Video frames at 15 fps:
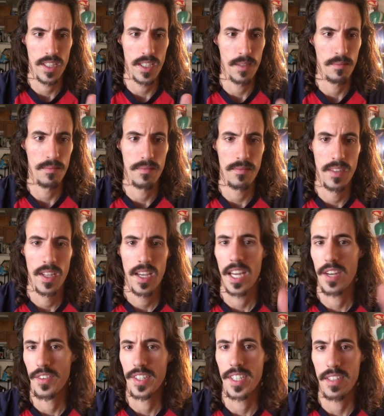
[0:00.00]

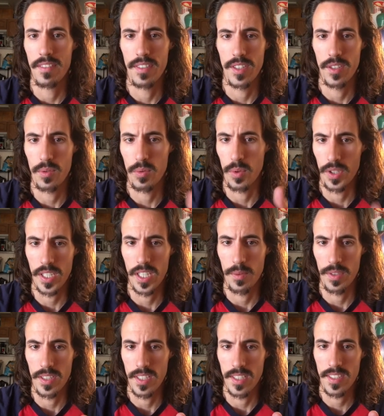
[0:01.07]
Henry Deaver working
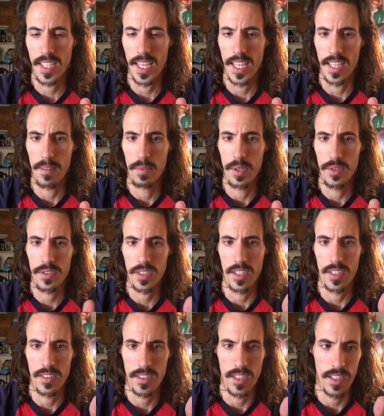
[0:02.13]
with this kid, Bill
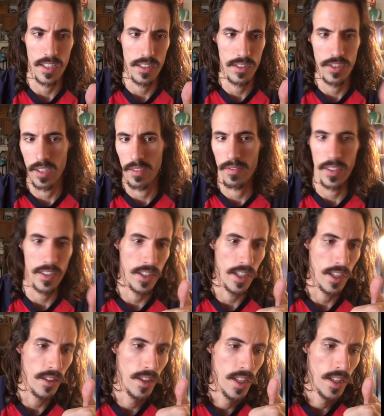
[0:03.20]
Skarsgård, trying to figure
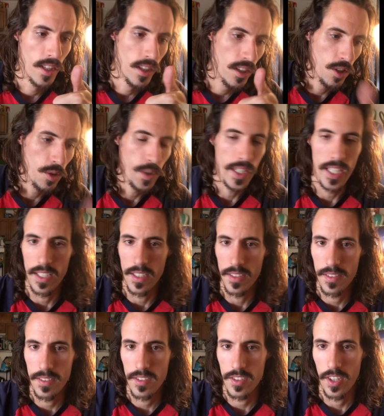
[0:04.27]
out who he
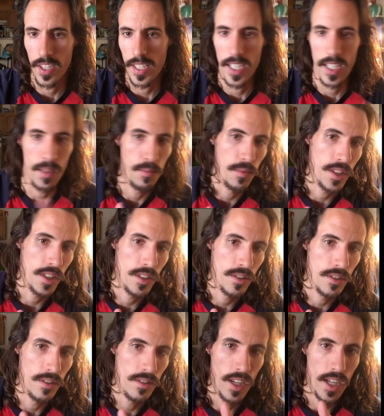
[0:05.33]
is, trying to get him
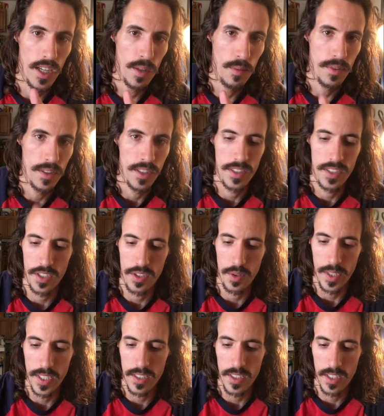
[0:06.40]
legal help in this
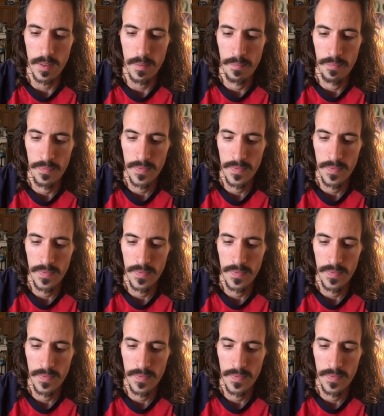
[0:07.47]
situation.